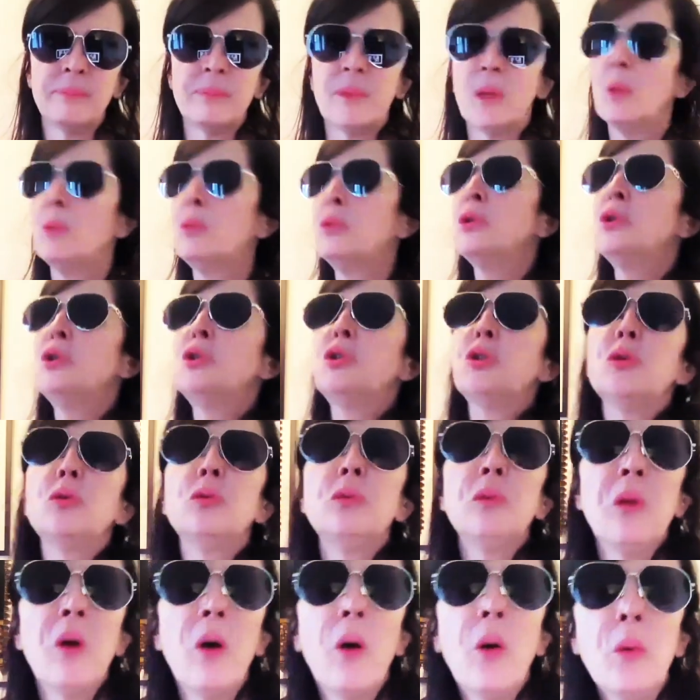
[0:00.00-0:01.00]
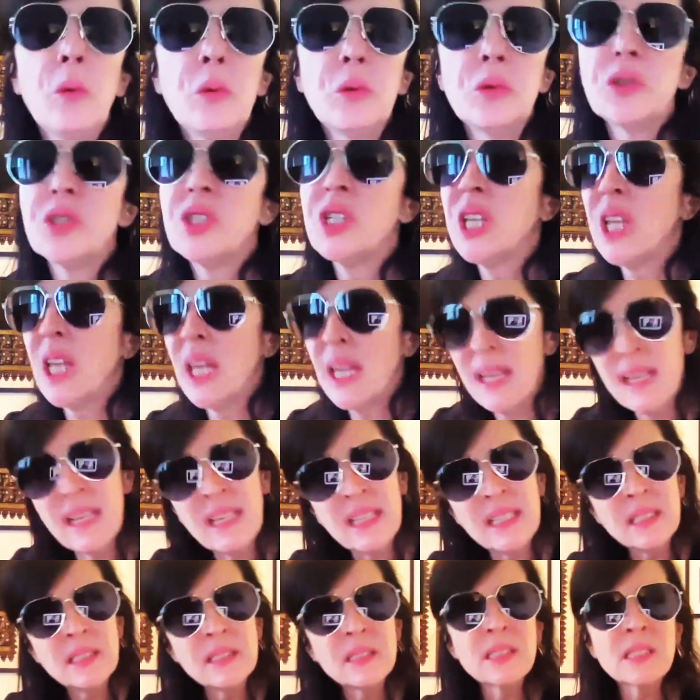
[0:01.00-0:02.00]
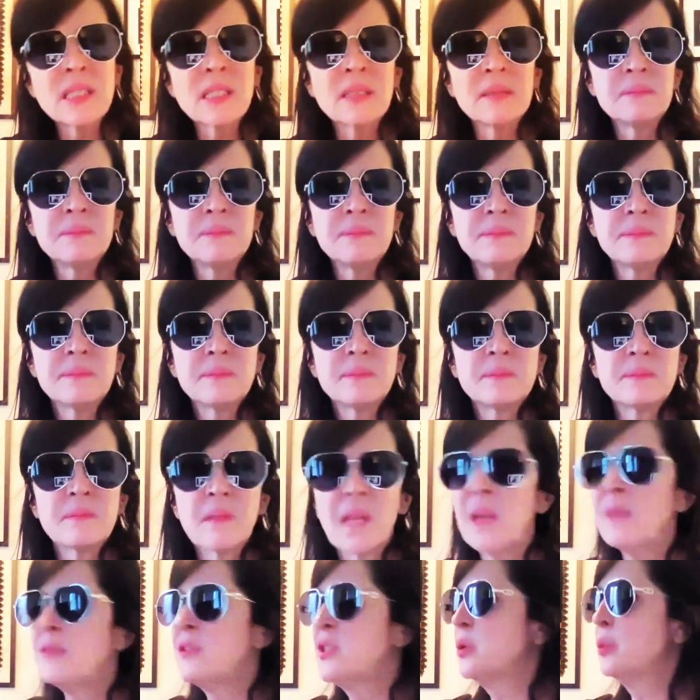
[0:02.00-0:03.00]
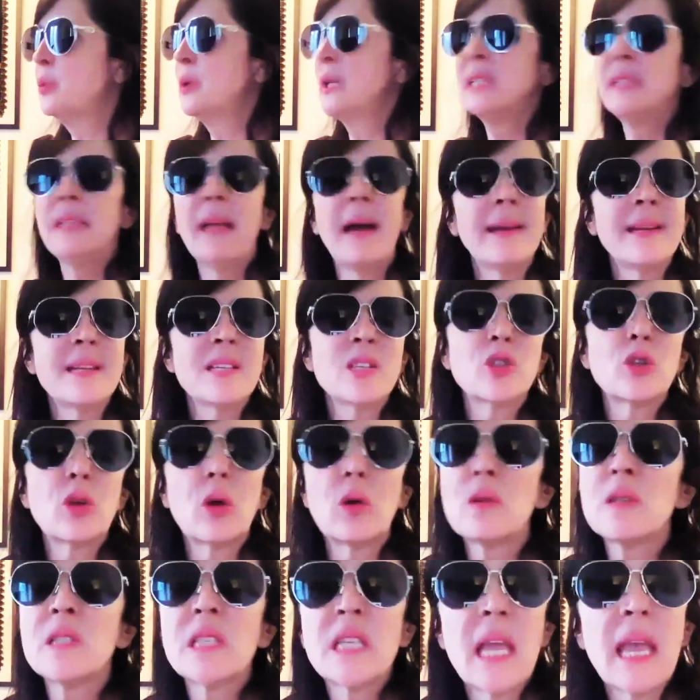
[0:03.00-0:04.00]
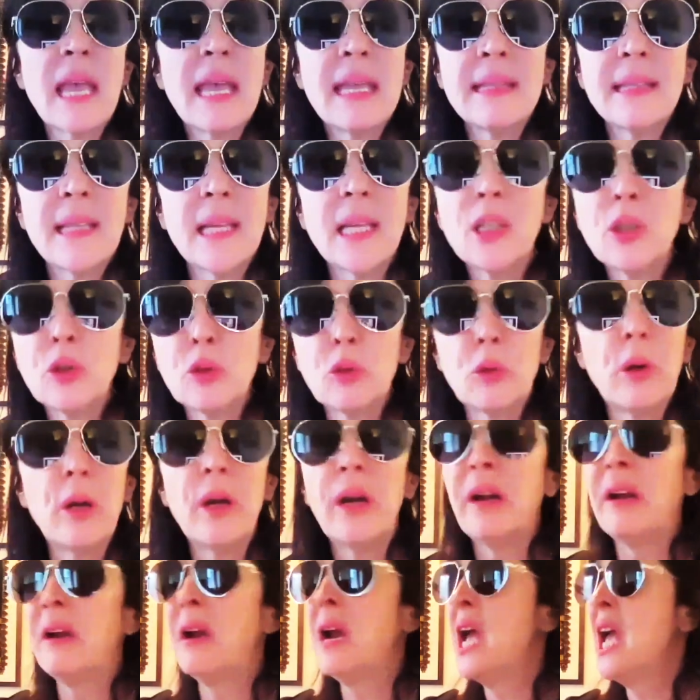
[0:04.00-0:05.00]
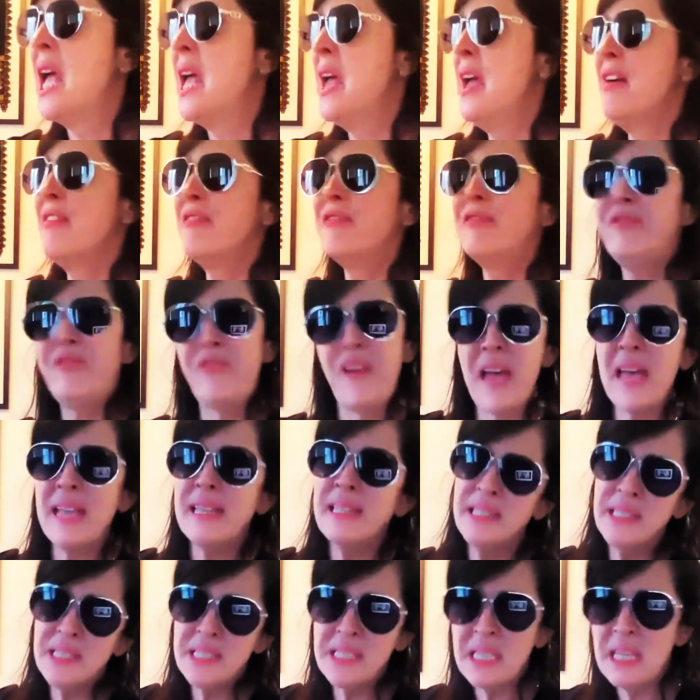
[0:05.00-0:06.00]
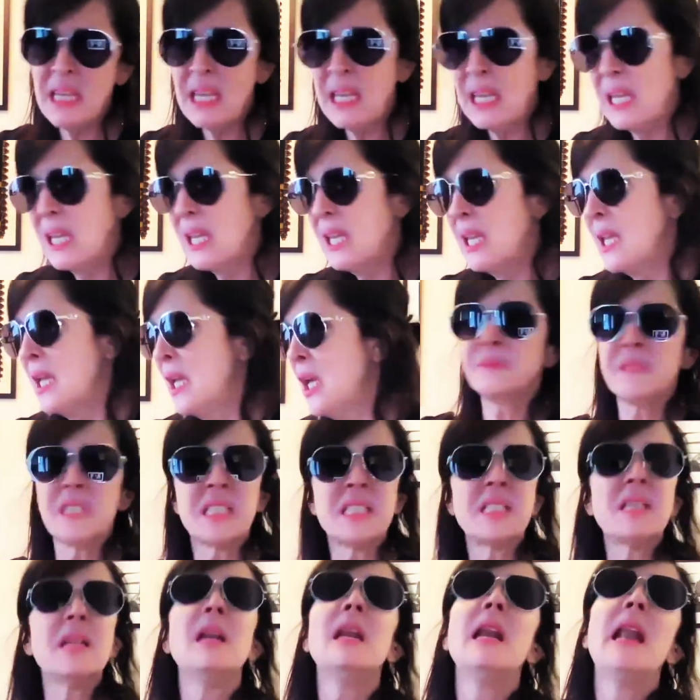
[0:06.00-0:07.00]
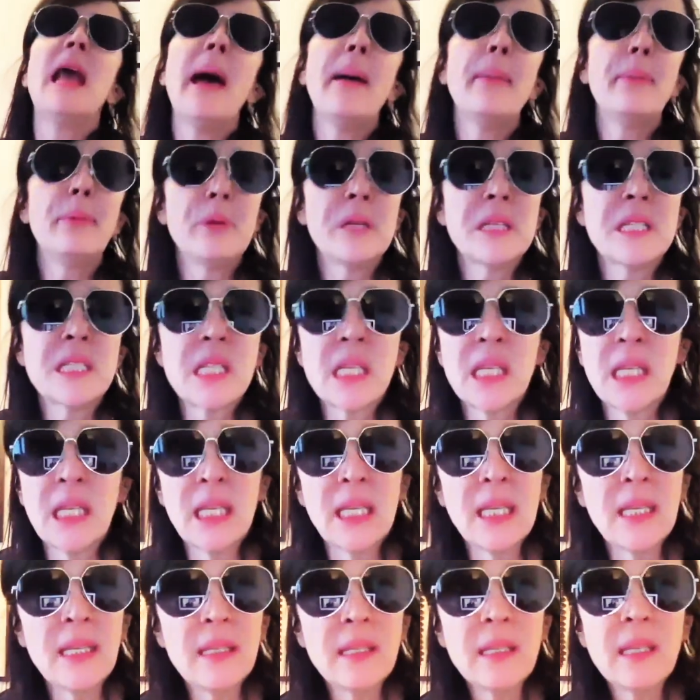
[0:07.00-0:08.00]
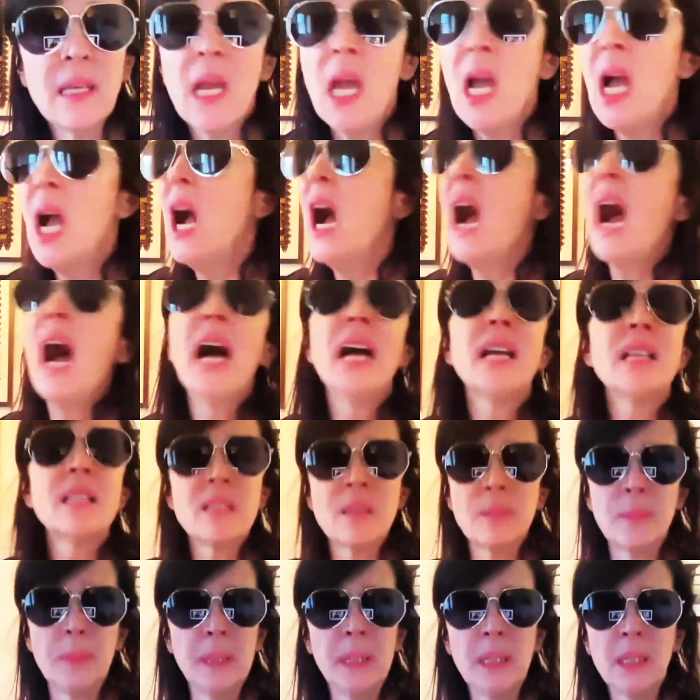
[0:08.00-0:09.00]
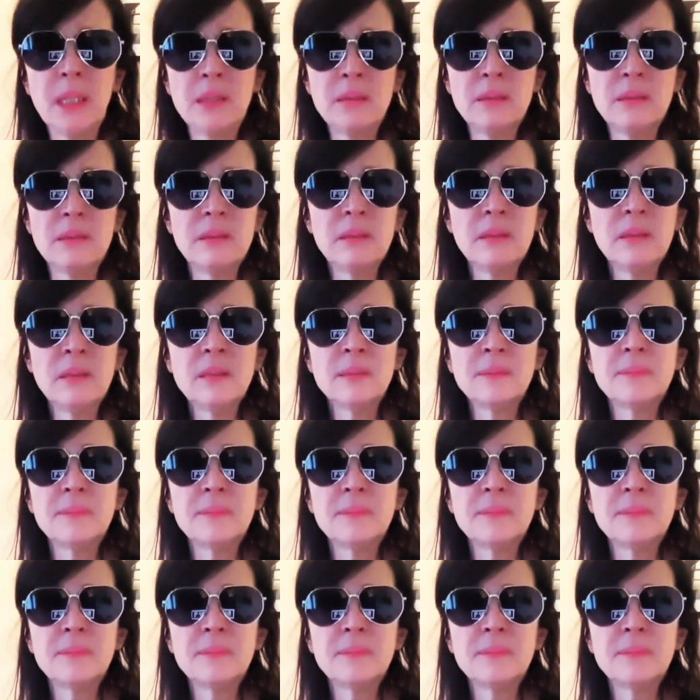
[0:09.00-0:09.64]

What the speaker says: Would you know who she is if she were not associated to her fancy celebrity husband,